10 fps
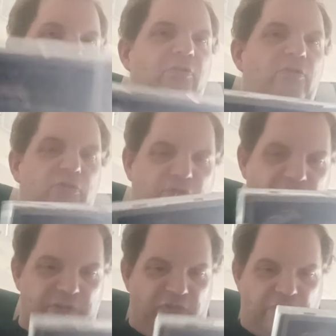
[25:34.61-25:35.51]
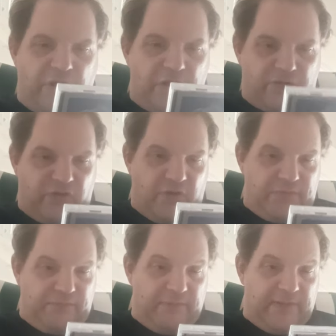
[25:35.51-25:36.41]
Of course, it starts
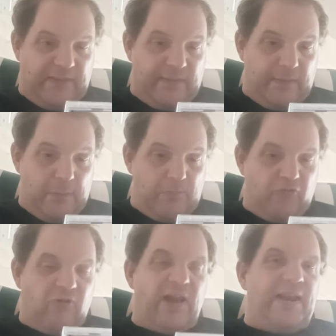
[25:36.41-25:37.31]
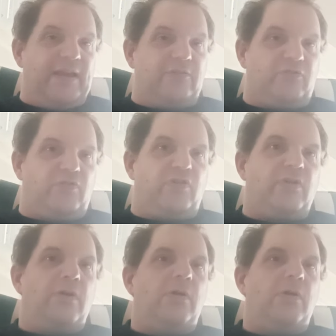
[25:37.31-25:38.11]
off with the brilliant